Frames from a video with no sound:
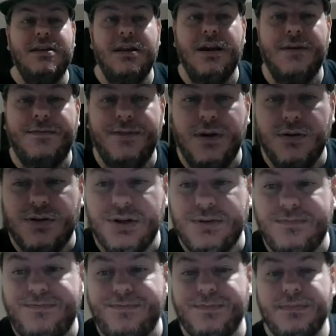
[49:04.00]
near
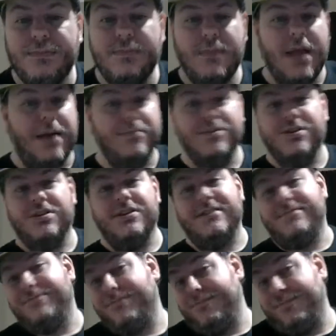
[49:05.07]
future, I'm just
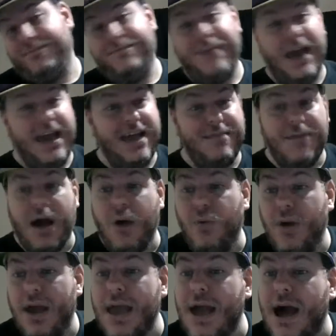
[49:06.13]
going to pan my
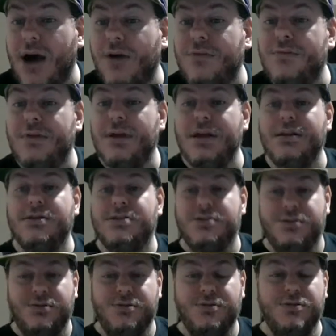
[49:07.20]
way out
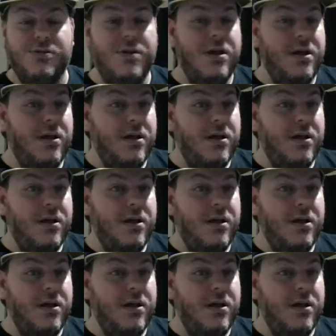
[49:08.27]
until